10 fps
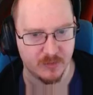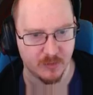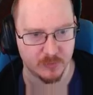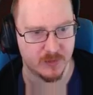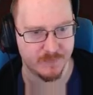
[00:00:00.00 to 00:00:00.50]

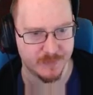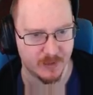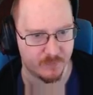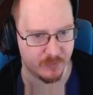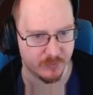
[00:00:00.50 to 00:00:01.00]
Soldier
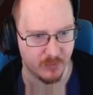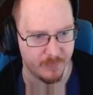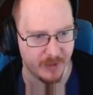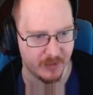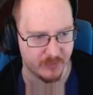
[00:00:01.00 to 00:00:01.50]
76 feels a
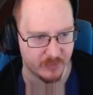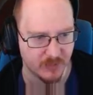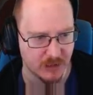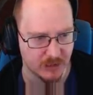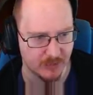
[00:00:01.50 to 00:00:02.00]
lot better just
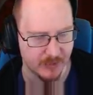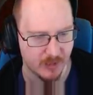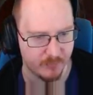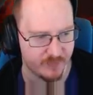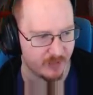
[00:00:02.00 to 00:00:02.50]
because you can clean
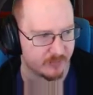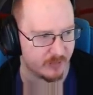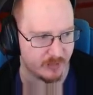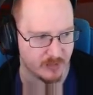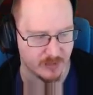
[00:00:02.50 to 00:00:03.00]
up
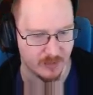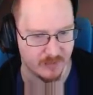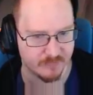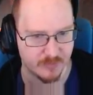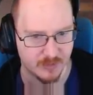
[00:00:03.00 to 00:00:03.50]
faster, can kill
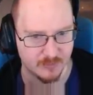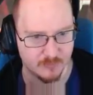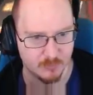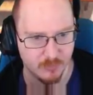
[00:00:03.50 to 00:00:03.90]
everything.